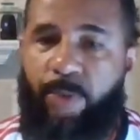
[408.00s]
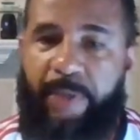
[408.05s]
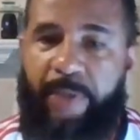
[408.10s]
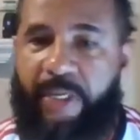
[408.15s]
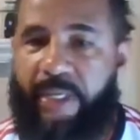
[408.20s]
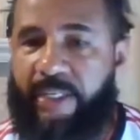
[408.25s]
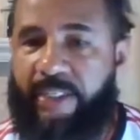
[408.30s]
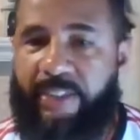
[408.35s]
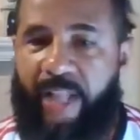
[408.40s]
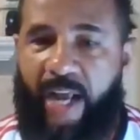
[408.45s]
to
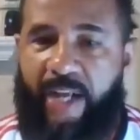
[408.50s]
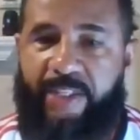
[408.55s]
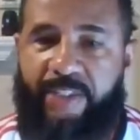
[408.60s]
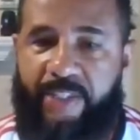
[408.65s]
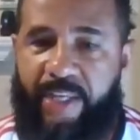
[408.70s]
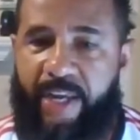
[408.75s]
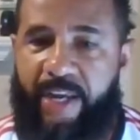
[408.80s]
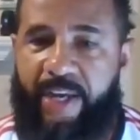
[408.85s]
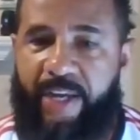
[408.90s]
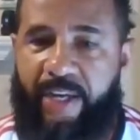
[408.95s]
me, like I
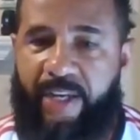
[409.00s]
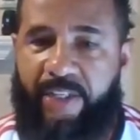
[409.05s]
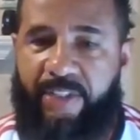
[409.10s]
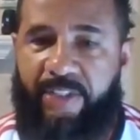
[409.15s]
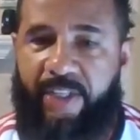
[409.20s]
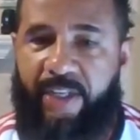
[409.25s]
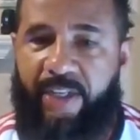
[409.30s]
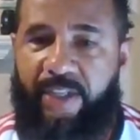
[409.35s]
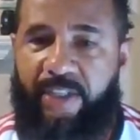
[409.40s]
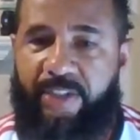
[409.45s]
say,
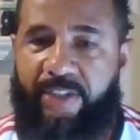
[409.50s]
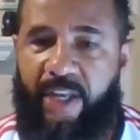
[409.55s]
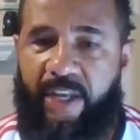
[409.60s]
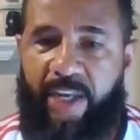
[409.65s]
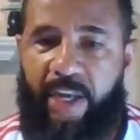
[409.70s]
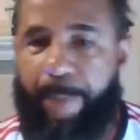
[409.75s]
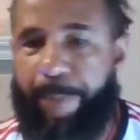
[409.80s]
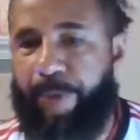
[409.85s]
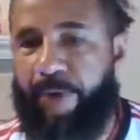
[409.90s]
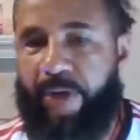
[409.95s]
is
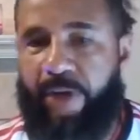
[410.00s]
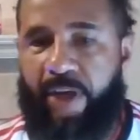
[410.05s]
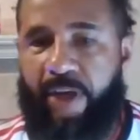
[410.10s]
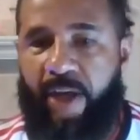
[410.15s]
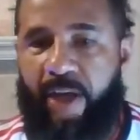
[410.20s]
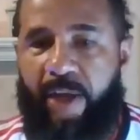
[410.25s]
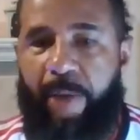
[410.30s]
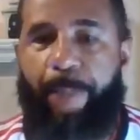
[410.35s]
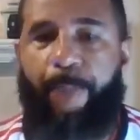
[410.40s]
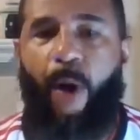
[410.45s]
the
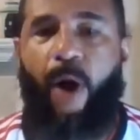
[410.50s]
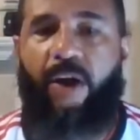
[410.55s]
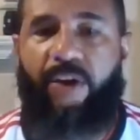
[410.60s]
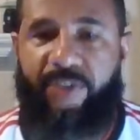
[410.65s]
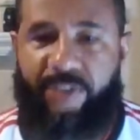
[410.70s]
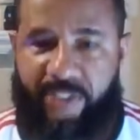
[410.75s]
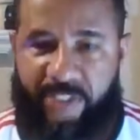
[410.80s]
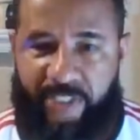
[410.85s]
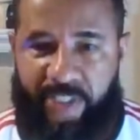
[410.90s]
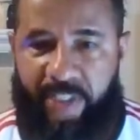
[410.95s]

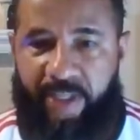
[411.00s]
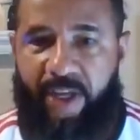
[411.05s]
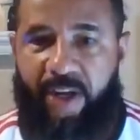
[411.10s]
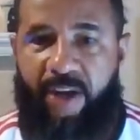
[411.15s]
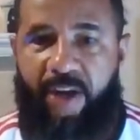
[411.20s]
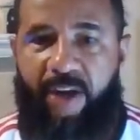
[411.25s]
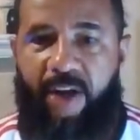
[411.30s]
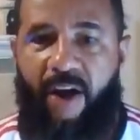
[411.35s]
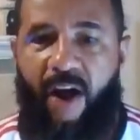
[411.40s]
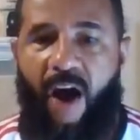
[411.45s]
hypocrisy
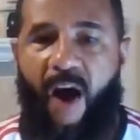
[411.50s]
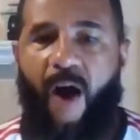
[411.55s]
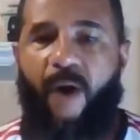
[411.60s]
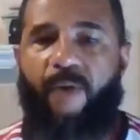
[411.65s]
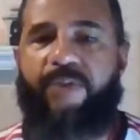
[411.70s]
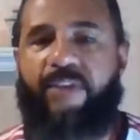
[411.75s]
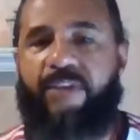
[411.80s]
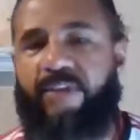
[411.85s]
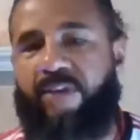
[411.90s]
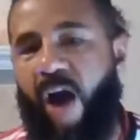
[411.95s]

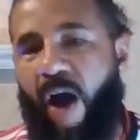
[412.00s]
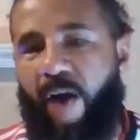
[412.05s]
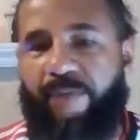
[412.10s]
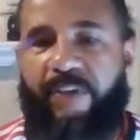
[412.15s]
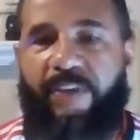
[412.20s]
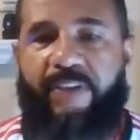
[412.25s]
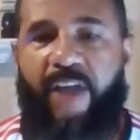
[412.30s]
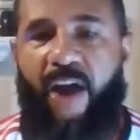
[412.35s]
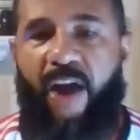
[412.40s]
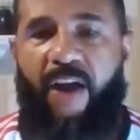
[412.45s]
of this
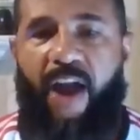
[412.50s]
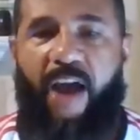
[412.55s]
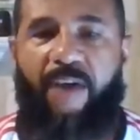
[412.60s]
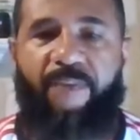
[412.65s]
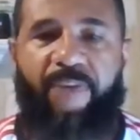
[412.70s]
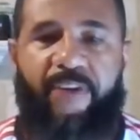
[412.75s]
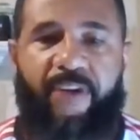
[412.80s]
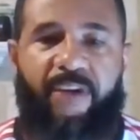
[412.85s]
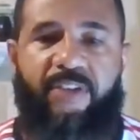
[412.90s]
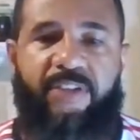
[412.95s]
government that we
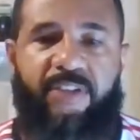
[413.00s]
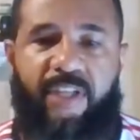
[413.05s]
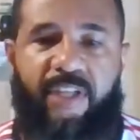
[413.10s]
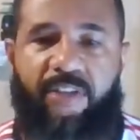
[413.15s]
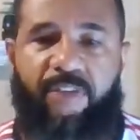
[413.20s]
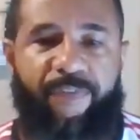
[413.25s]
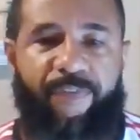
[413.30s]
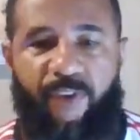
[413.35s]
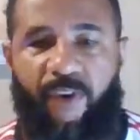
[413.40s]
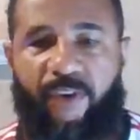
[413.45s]
have here in the
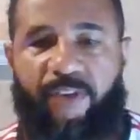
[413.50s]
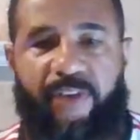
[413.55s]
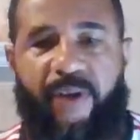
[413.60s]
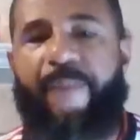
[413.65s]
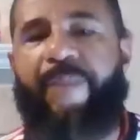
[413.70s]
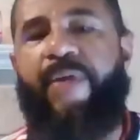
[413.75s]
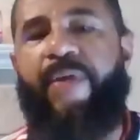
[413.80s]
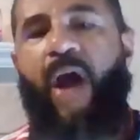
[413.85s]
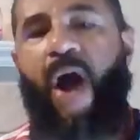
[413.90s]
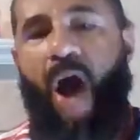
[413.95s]
state of Florida.
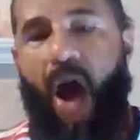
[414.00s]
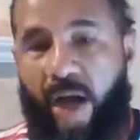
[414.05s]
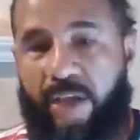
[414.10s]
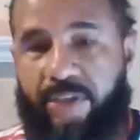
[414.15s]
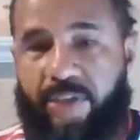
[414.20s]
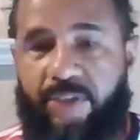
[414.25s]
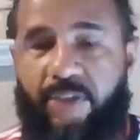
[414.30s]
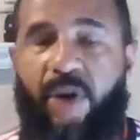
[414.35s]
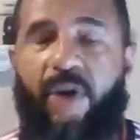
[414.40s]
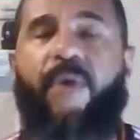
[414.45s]

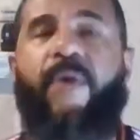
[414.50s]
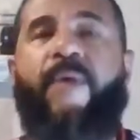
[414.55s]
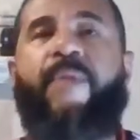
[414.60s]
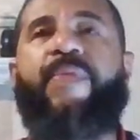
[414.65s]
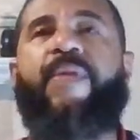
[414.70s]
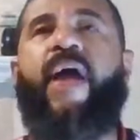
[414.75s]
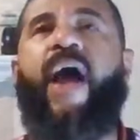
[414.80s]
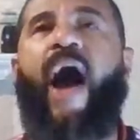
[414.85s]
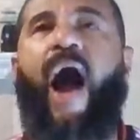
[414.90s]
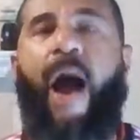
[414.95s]

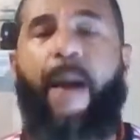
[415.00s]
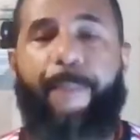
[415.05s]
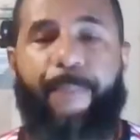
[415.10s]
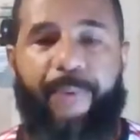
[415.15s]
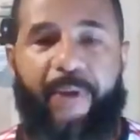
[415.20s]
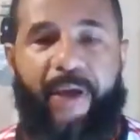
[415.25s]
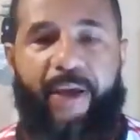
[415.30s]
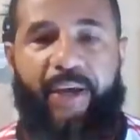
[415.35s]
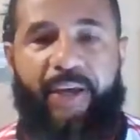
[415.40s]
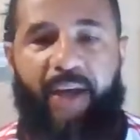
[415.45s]
Also, I
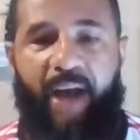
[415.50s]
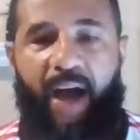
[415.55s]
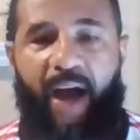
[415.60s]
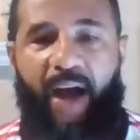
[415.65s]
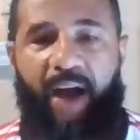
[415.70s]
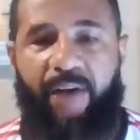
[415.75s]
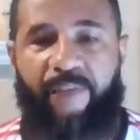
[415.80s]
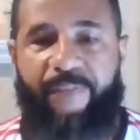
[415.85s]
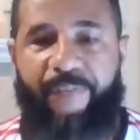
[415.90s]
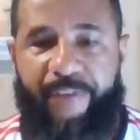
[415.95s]
play
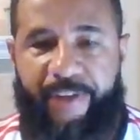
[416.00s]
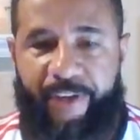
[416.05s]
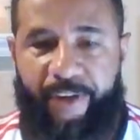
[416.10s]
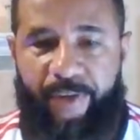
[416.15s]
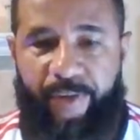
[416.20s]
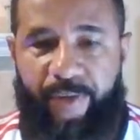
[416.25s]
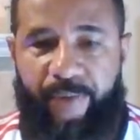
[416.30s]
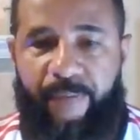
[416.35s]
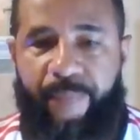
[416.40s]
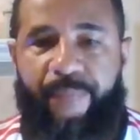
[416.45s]
a
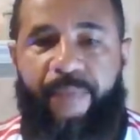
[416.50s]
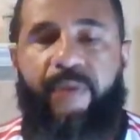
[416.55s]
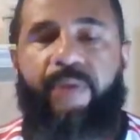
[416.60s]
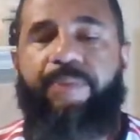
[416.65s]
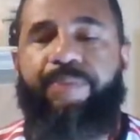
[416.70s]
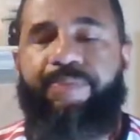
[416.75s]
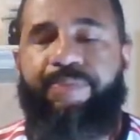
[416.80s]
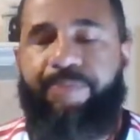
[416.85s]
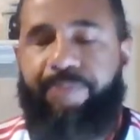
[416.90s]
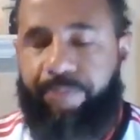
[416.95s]
video
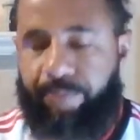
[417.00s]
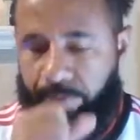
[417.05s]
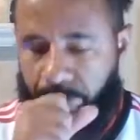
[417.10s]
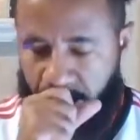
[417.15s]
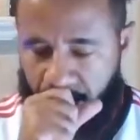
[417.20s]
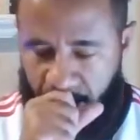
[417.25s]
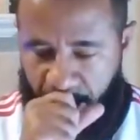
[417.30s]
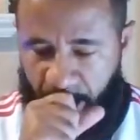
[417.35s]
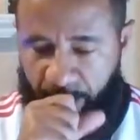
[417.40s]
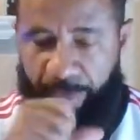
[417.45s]

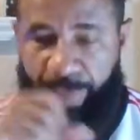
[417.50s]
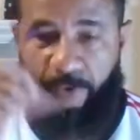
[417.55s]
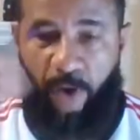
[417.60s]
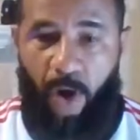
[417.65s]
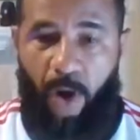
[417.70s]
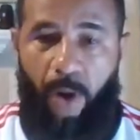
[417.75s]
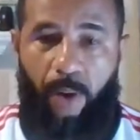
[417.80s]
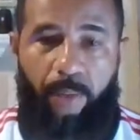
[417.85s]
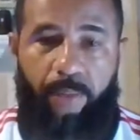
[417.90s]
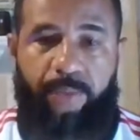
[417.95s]

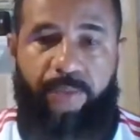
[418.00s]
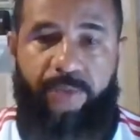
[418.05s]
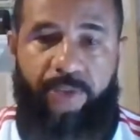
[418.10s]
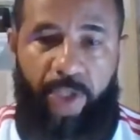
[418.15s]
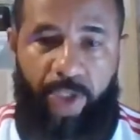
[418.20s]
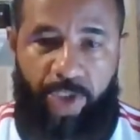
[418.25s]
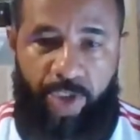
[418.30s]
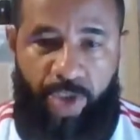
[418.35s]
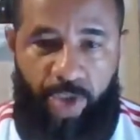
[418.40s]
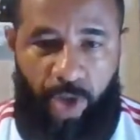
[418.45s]
from
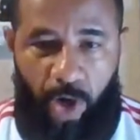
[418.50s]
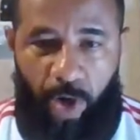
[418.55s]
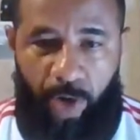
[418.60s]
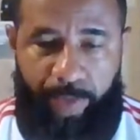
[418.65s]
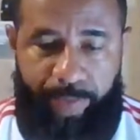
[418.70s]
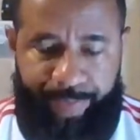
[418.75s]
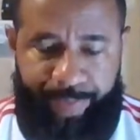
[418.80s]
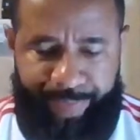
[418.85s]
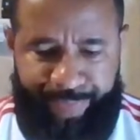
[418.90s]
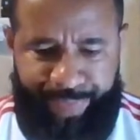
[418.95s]
the
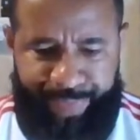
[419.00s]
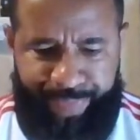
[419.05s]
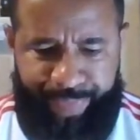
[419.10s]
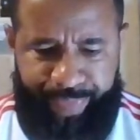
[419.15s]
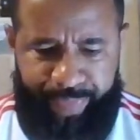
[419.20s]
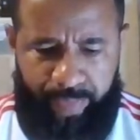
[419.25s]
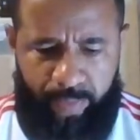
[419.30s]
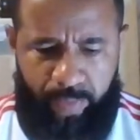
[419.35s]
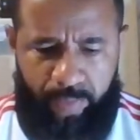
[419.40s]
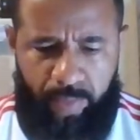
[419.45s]
show
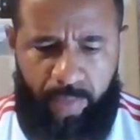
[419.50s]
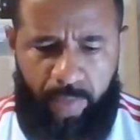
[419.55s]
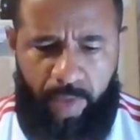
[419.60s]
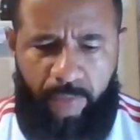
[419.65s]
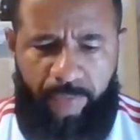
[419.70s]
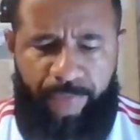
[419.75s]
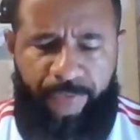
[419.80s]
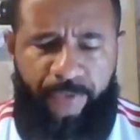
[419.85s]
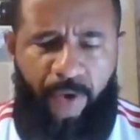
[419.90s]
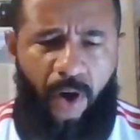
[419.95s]

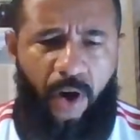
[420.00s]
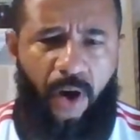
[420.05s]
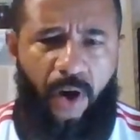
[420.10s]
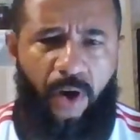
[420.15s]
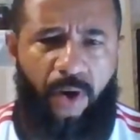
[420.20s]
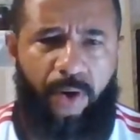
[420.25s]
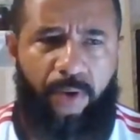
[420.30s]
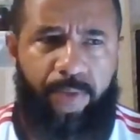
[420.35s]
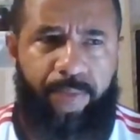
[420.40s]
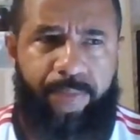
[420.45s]

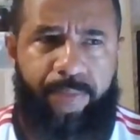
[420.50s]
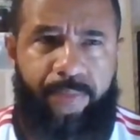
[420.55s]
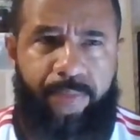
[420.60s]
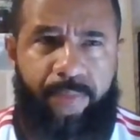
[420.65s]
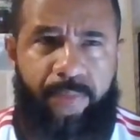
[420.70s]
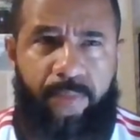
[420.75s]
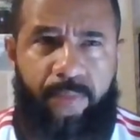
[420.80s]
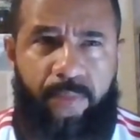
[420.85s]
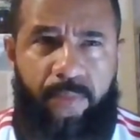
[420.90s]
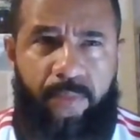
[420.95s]
from